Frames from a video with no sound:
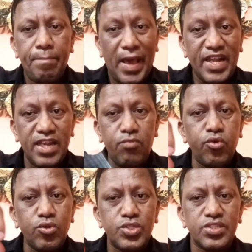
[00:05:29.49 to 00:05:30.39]
parallel
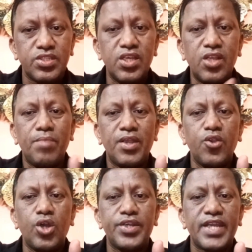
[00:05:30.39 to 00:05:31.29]
forces,
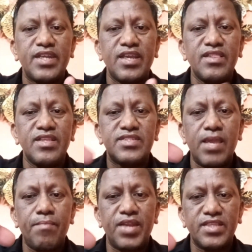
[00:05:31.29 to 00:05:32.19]
but not acting in the
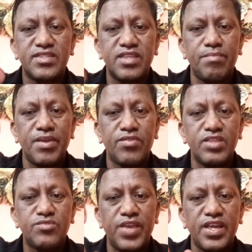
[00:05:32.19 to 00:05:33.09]
same line. See, my
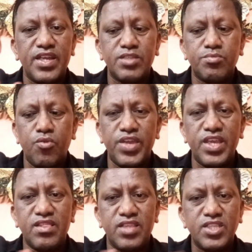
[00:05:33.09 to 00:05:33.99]
this finger is
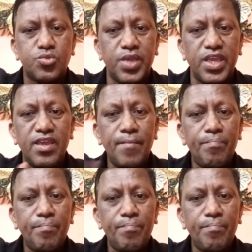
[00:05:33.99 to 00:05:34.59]
moving in this way